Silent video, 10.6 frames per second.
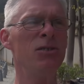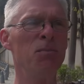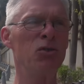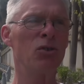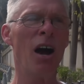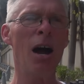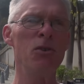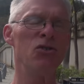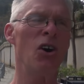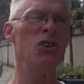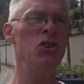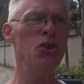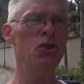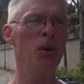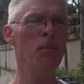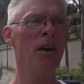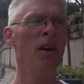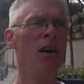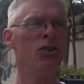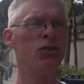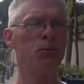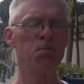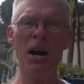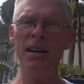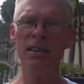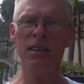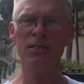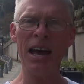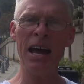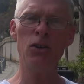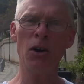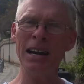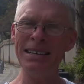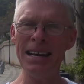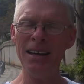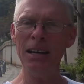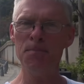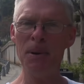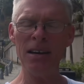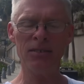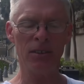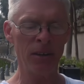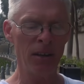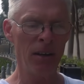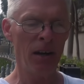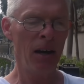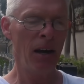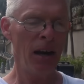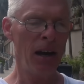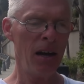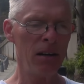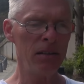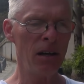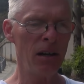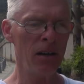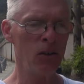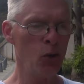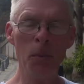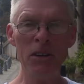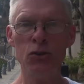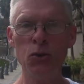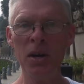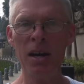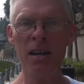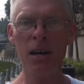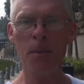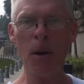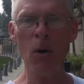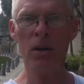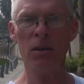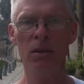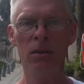subscribers on YouTube spreading this hate on a daily basis, and nobody's doing anything about it.